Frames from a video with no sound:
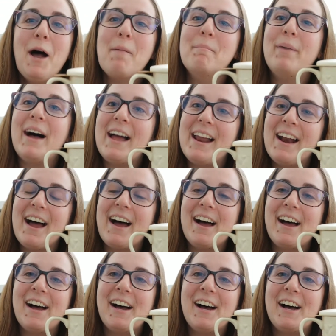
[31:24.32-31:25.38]
but
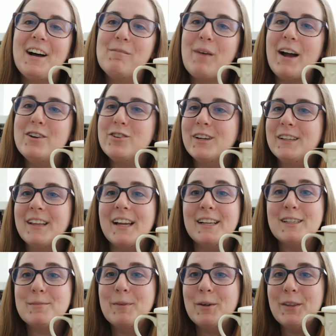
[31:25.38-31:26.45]
um, I drink
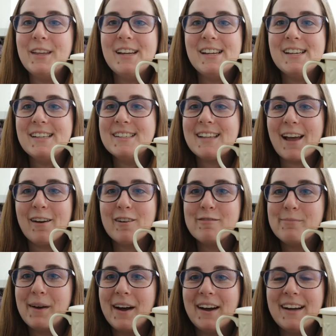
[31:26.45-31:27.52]
like smoothies out
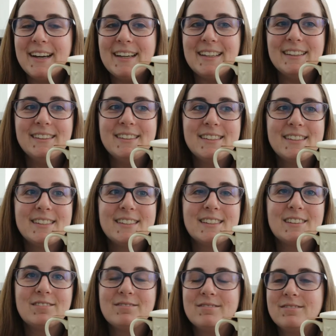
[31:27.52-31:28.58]
of mugs,
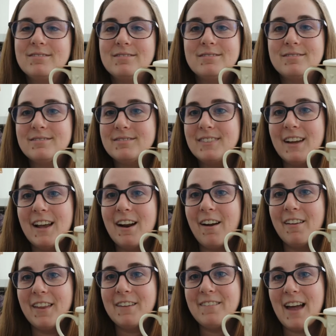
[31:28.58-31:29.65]
and
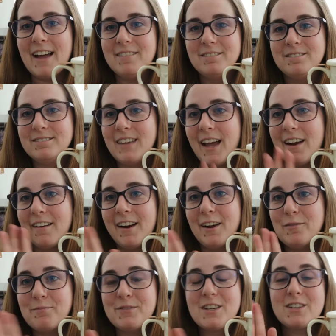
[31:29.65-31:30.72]
all of that. I don't
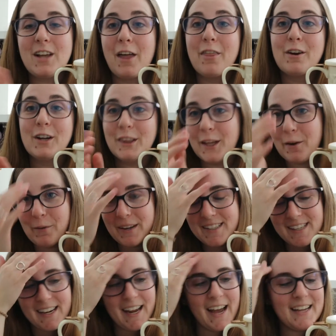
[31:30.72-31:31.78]
know, just other
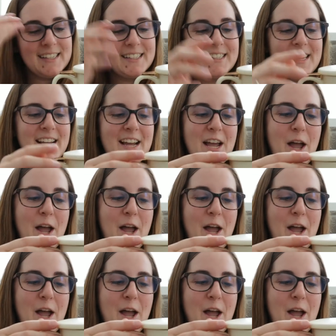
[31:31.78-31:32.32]
liquids, I guess.